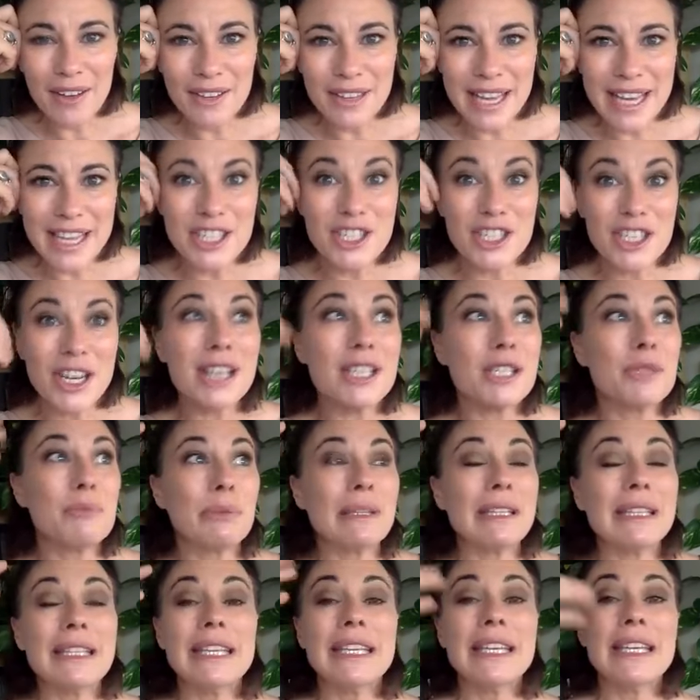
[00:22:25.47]
They just
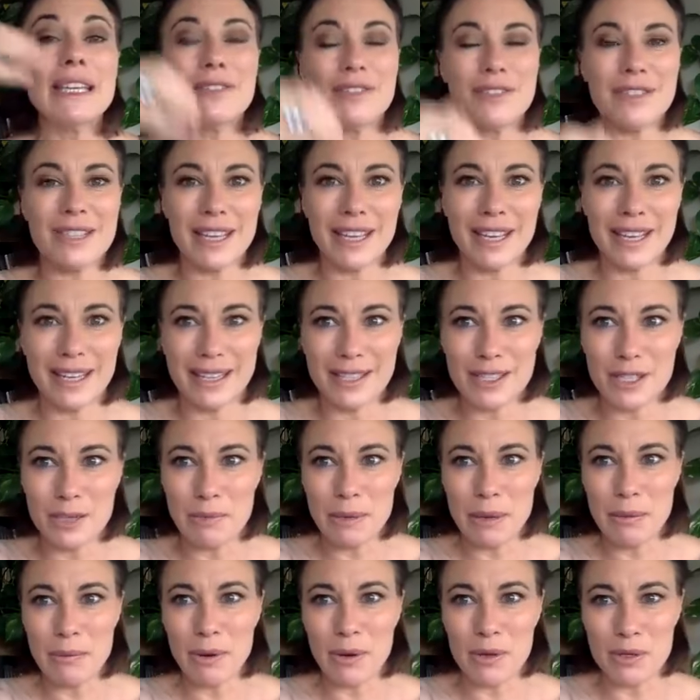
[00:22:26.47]
believed in it to
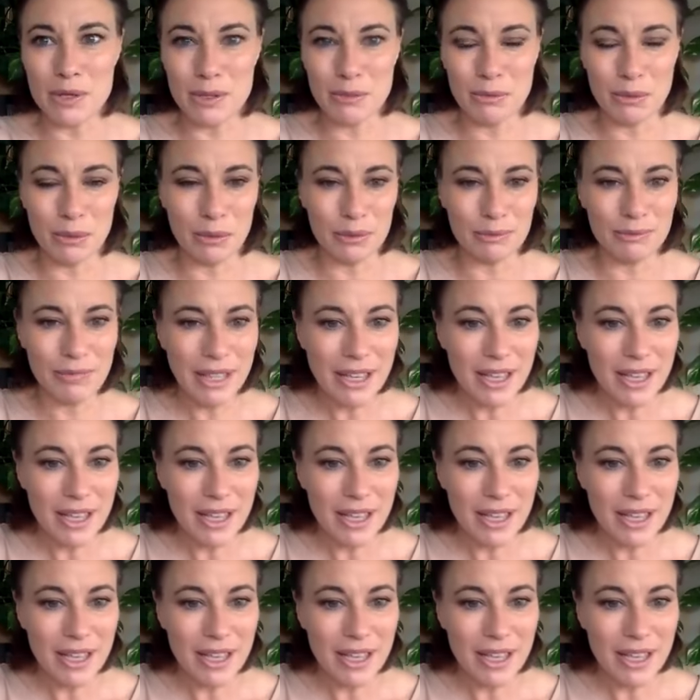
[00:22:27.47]
be possible.